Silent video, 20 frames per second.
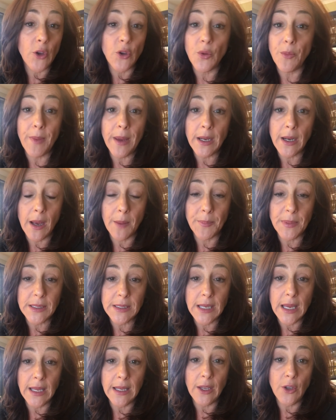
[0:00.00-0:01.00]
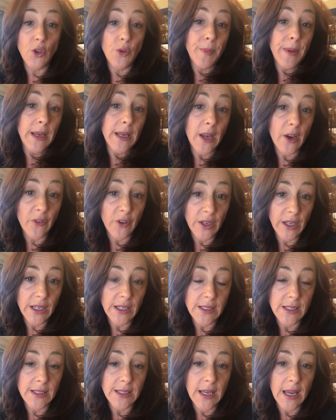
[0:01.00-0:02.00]
you may not be taking, you may never
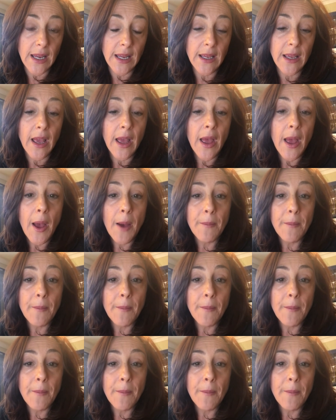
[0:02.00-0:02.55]
need to take,